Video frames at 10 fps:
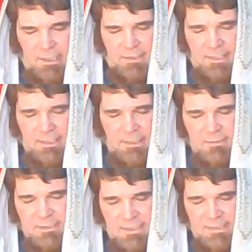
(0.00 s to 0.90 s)
And then it
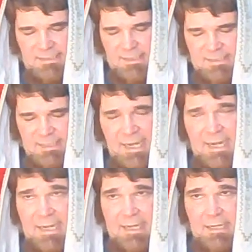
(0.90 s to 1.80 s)
goes, it says,
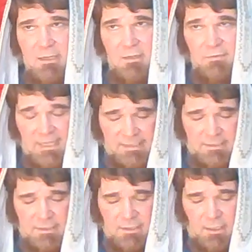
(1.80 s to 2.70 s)
He,
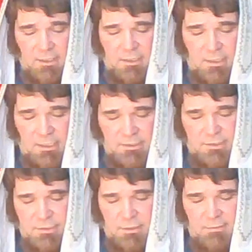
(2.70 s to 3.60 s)
that's
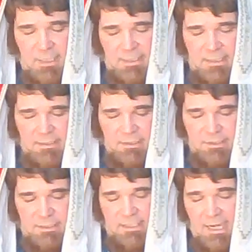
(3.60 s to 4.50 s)
Yeshua,
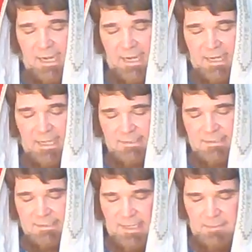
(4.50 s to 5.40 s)
Shaddai, has
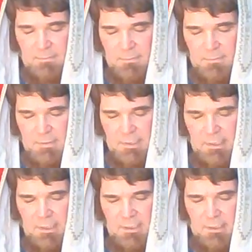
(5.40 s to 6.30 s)
set,
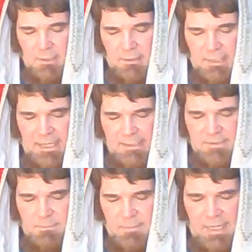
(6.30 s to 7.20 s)

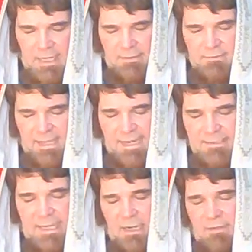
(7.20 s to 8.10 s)
has me laid
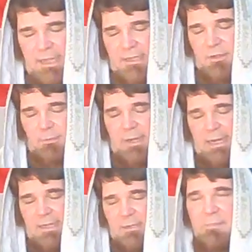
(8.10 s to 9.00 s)
down in
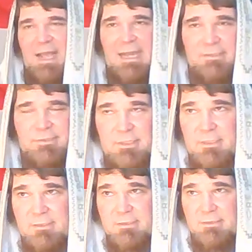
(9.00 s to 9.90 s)
green
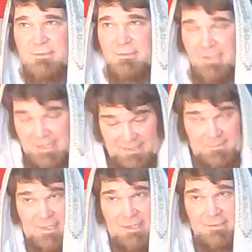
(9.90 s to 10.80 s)
pastures.
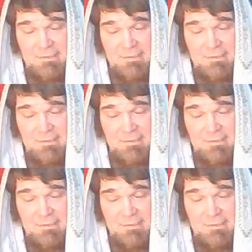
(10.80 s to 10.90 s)
Amen.